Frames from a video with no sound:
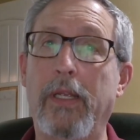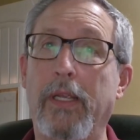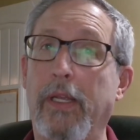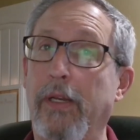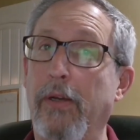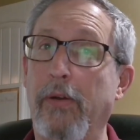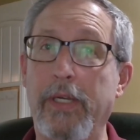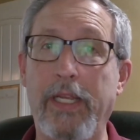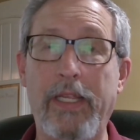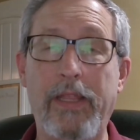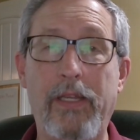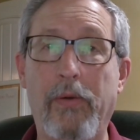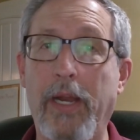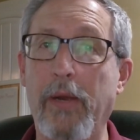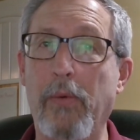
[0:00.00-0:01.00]
You don't need
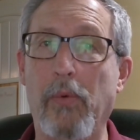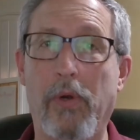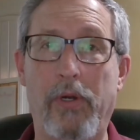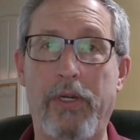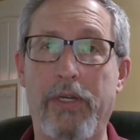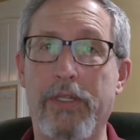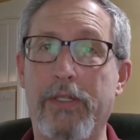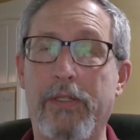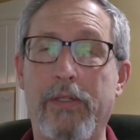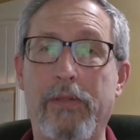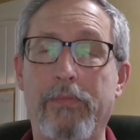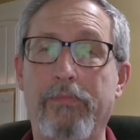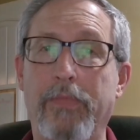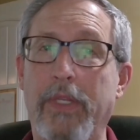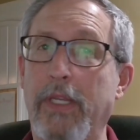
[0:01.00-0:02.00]
the right words.
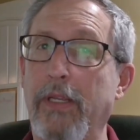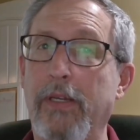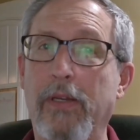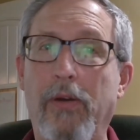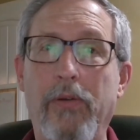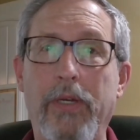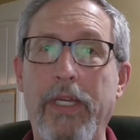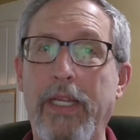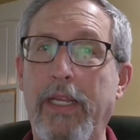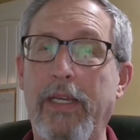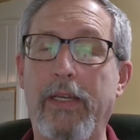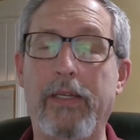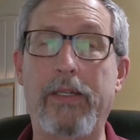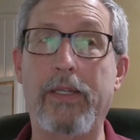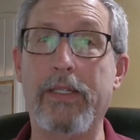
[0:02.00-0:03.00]
You don't
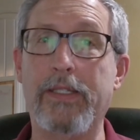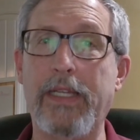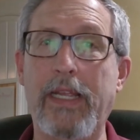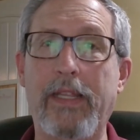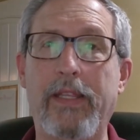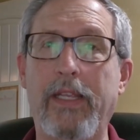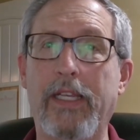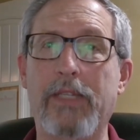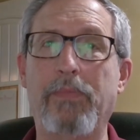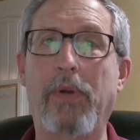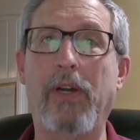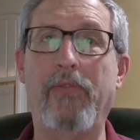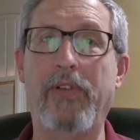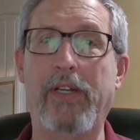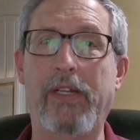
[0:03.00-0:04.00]
need to say things
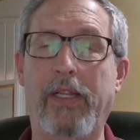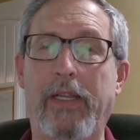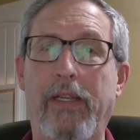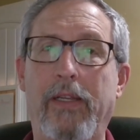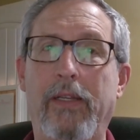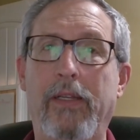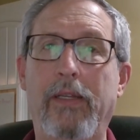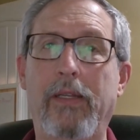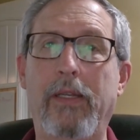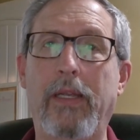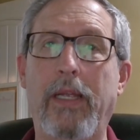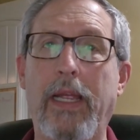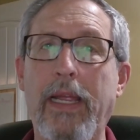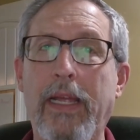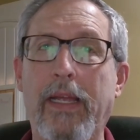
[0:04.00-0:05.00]
perfectly.
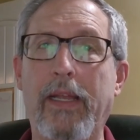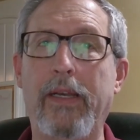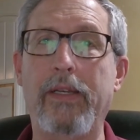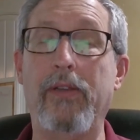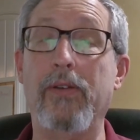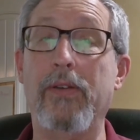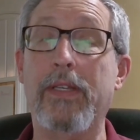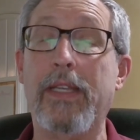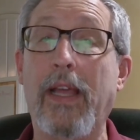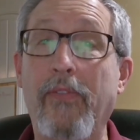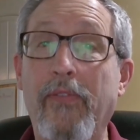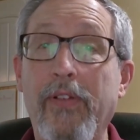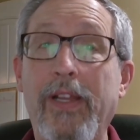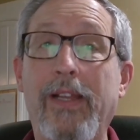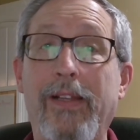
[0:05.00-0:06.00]
And you
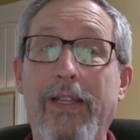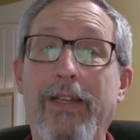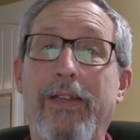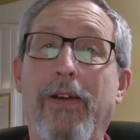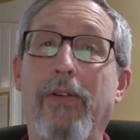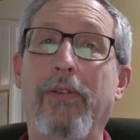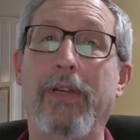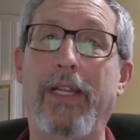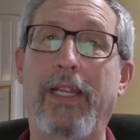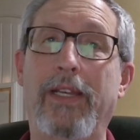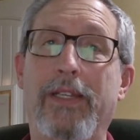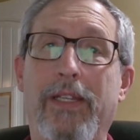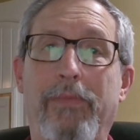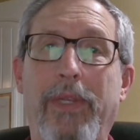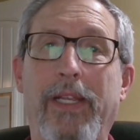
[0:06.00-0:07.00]
definitely don't
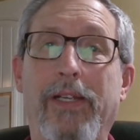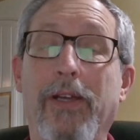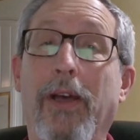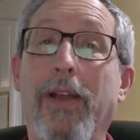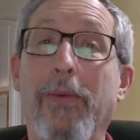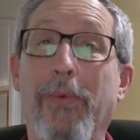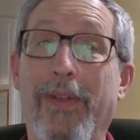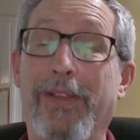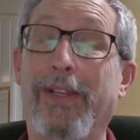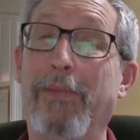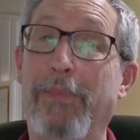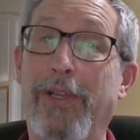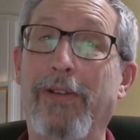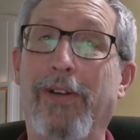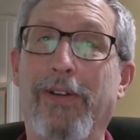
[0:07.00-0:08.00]
need to be good with
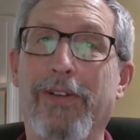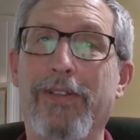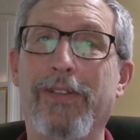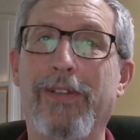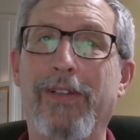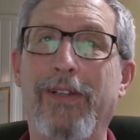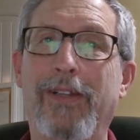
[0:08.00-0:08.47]
computers.